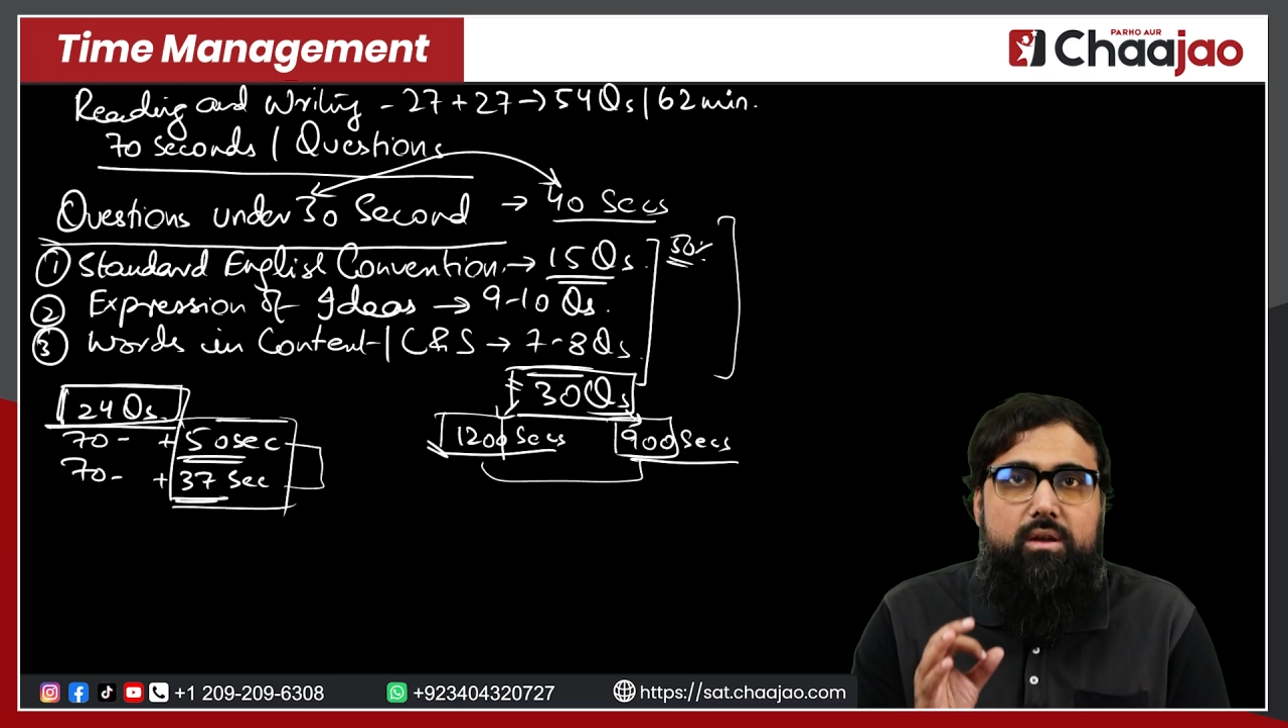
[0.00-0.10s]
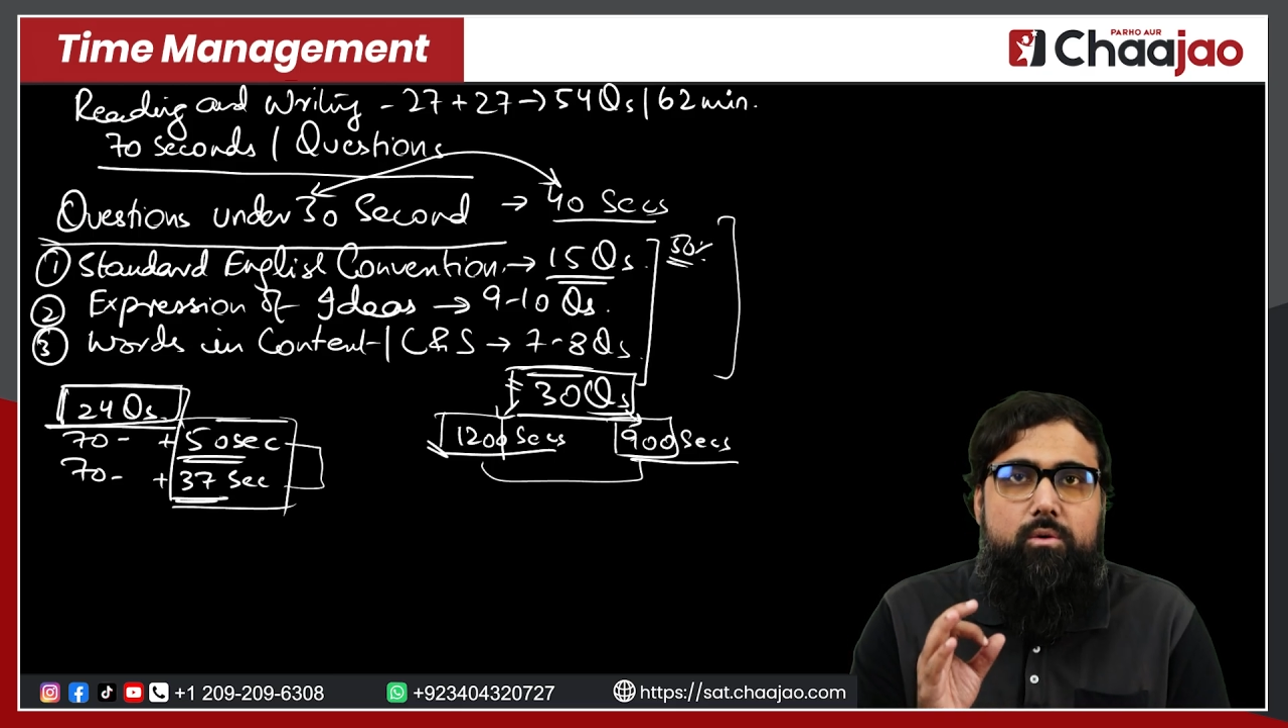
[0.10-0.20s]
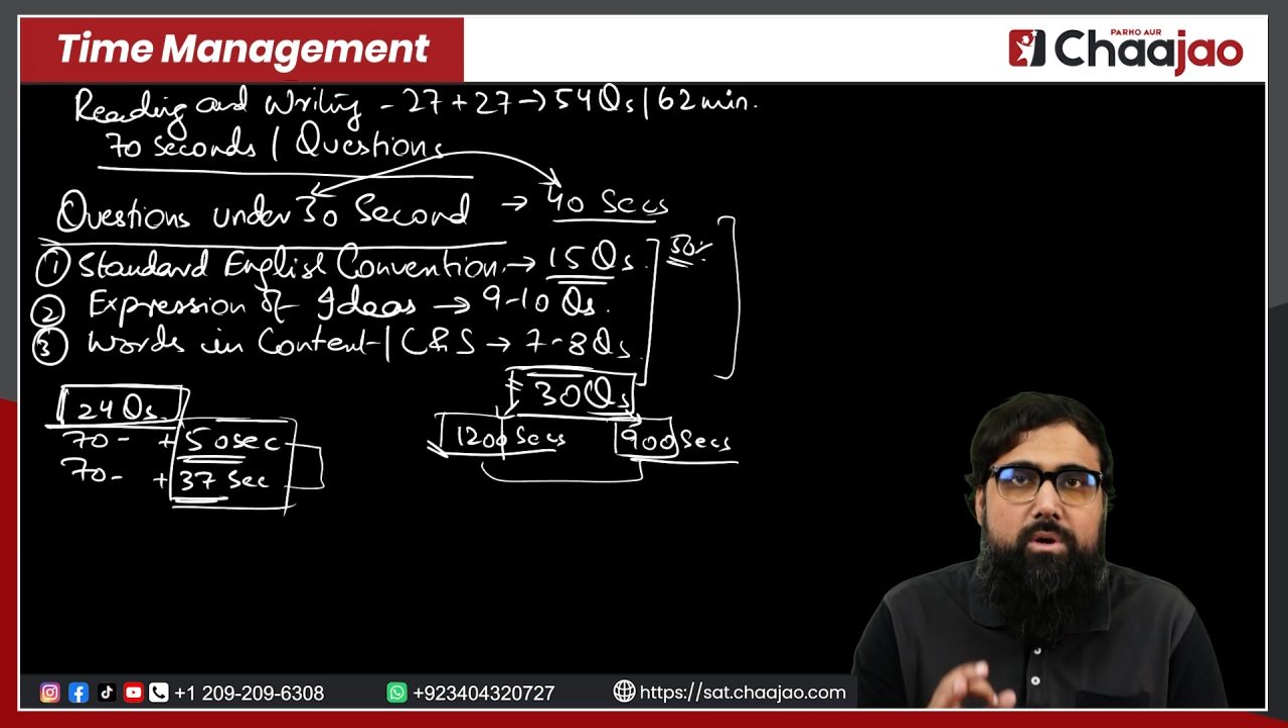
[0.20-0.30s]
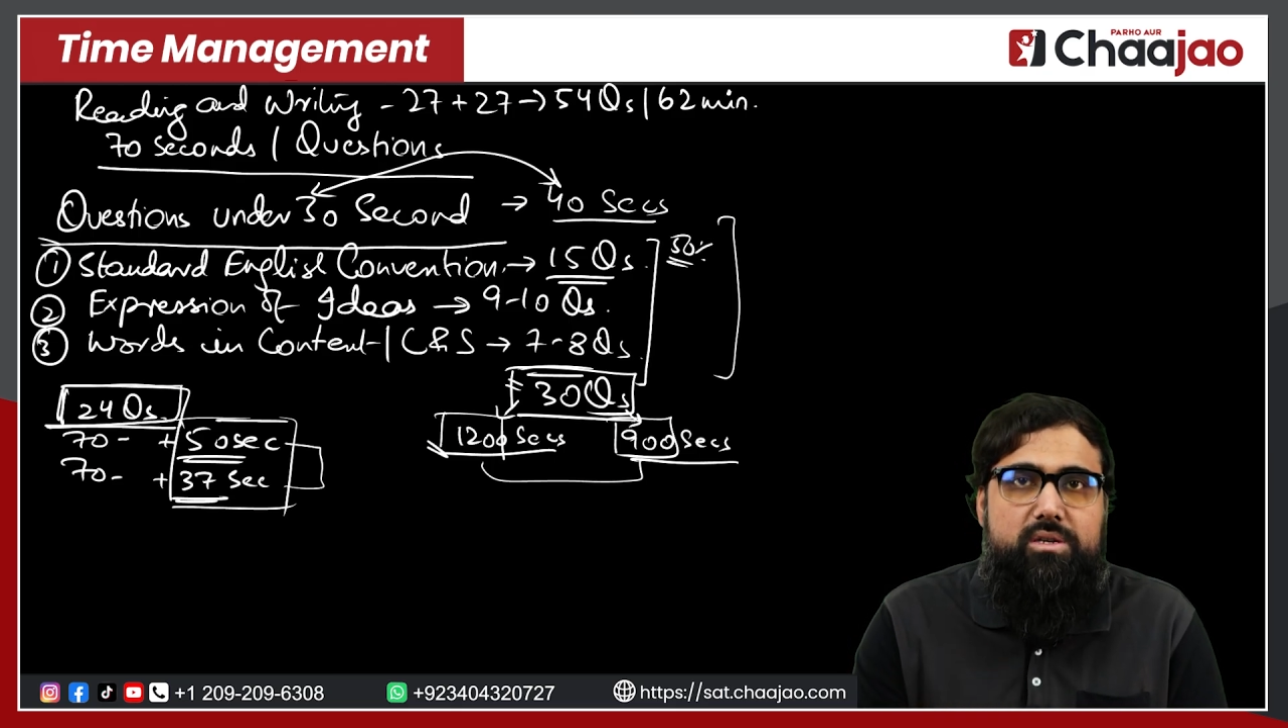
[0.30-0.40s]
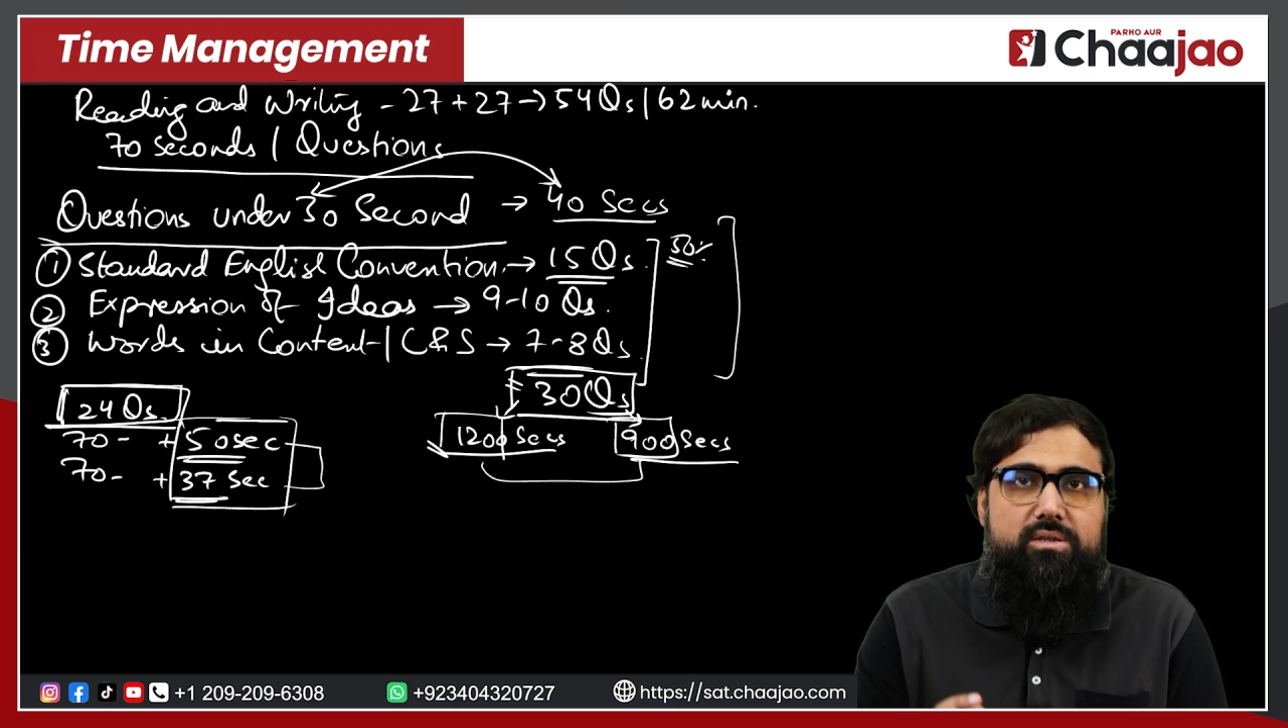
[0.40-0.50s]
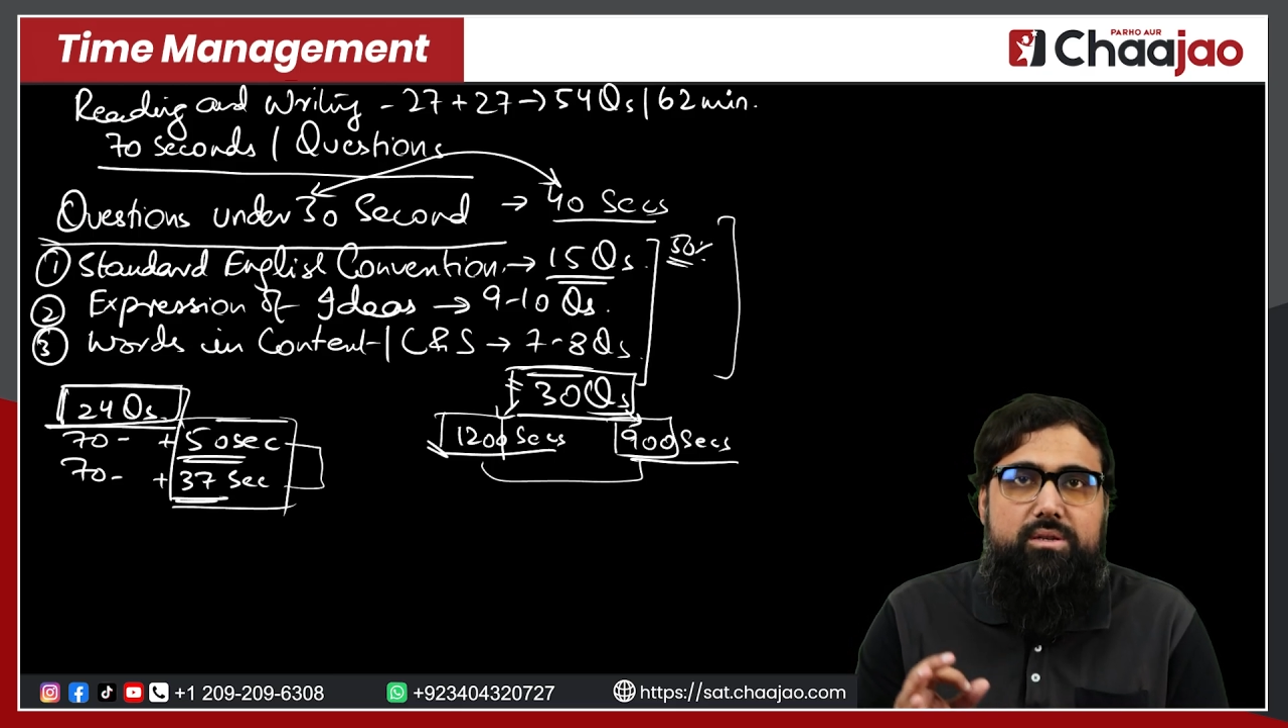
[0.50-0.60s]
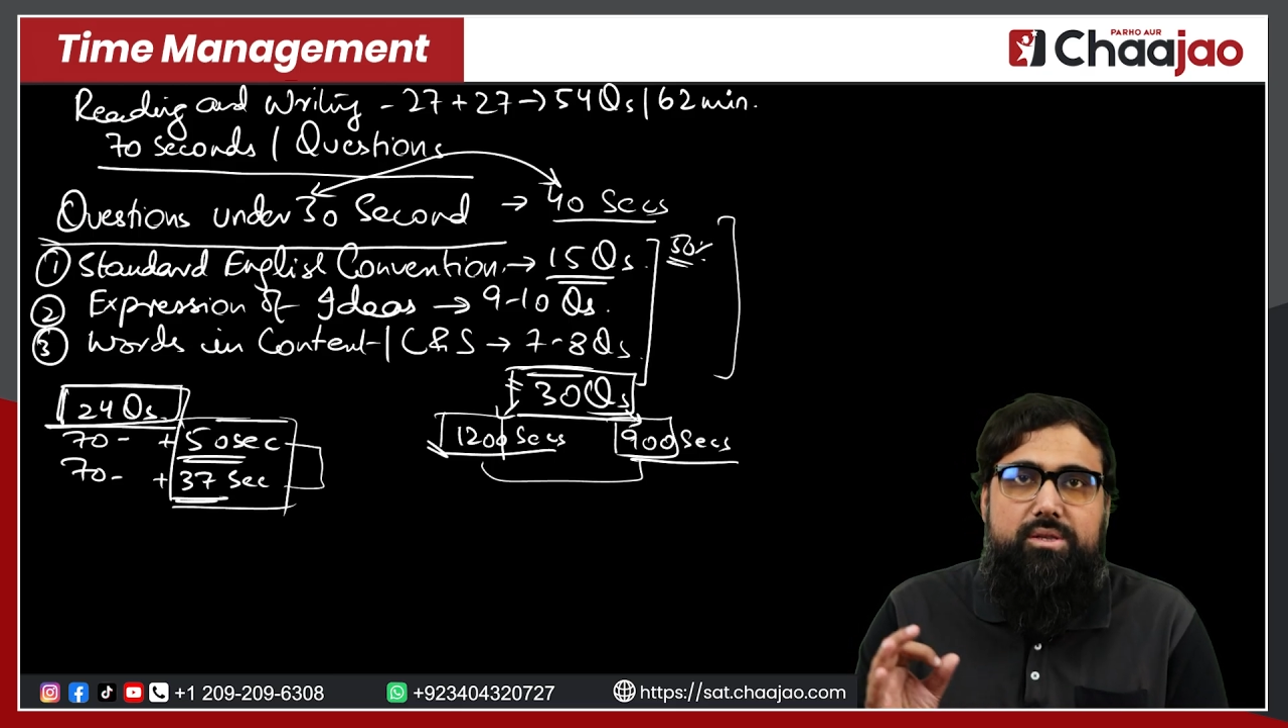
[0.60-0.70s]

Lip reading: question